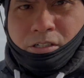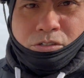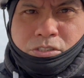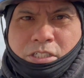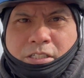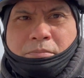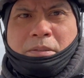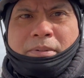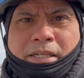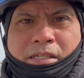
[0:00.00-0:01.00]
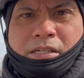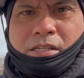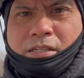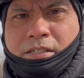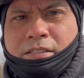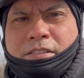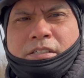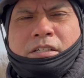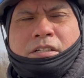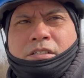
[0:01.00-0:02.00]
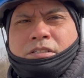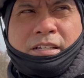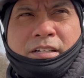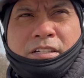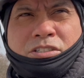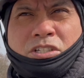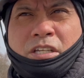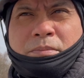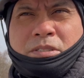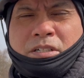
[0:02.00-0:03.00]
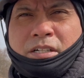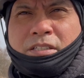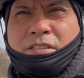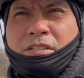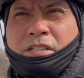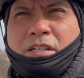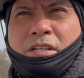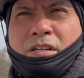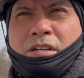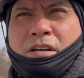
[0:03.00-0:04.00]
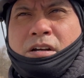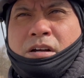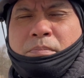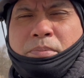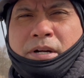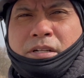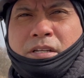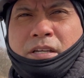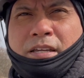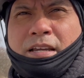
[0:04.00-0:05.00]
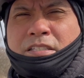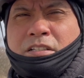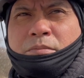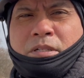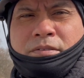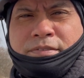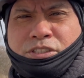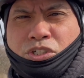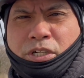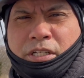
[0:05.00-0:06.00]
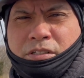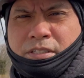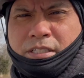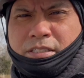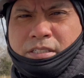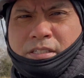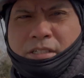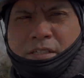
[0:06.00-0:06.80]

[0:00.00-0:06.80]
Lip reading: go check my bike here at James Garden Park. It has a little bit of a trail on it.